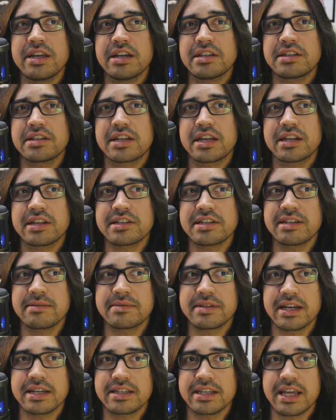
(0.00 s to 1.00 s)
to me, that just kind of
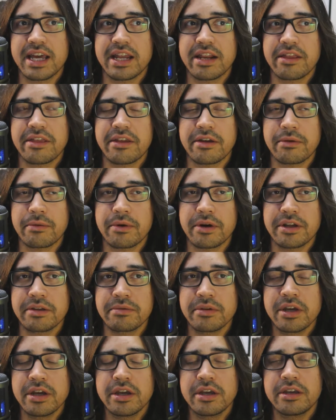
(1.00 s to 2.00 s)
seems like the kind of thing
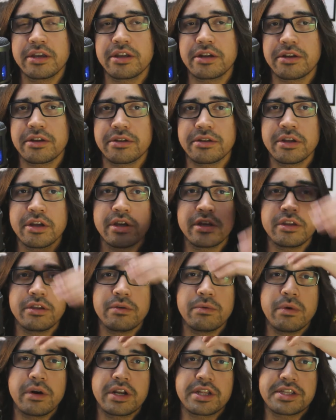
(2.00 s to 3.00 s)
where, you know,
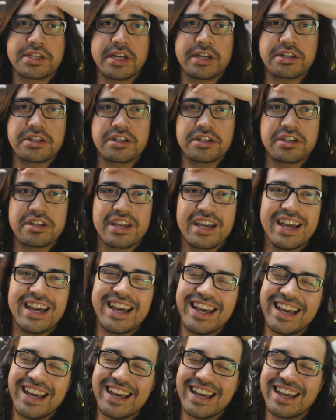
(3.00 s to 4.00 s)
you want attention.
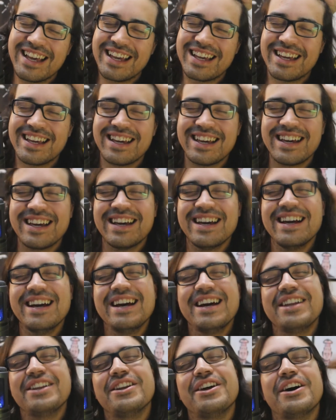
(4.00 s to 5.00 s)

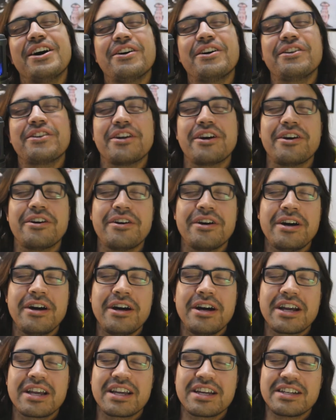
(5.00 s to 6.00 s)
No,
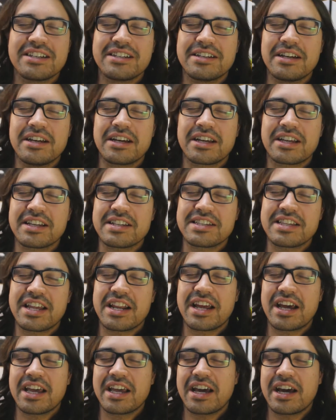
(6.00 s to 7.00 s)
because
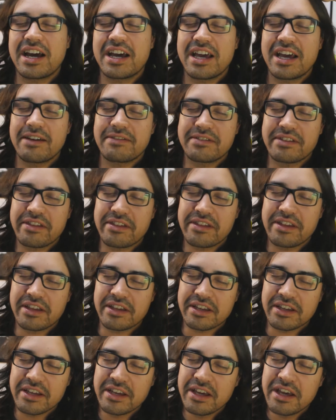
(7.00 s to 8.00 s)
then I have to
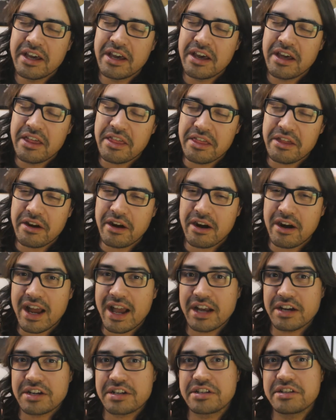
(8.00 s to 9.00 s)
think there
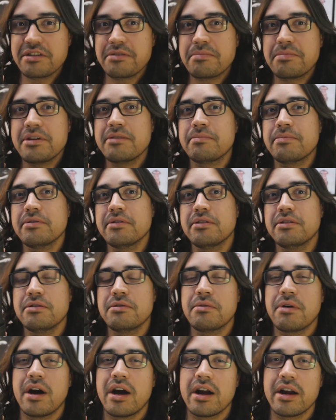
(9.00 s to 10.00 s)
are actually
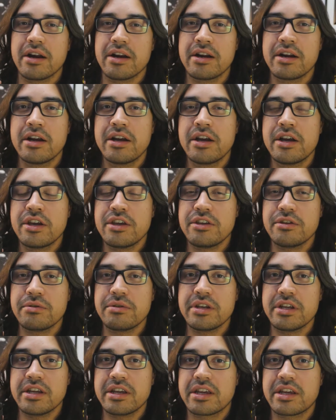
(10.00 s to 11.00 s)
people who are
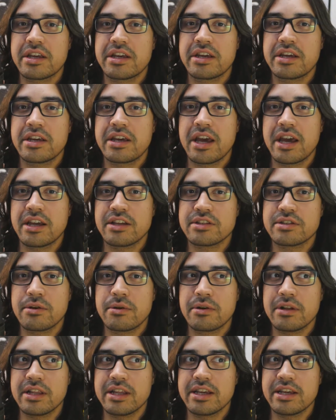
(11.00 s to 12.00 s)
unique
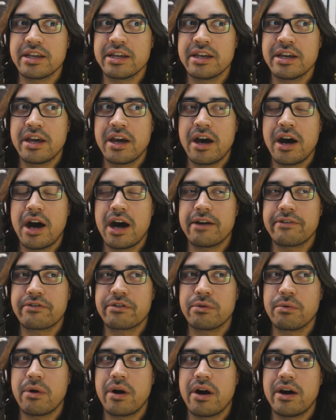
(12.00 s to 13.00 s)
and totally
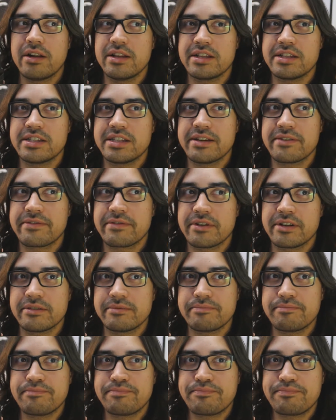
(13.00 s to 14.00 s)
off the wall and
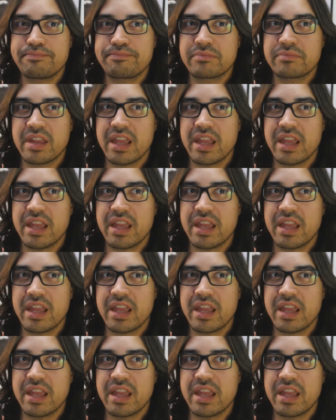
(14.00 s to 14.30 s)
different.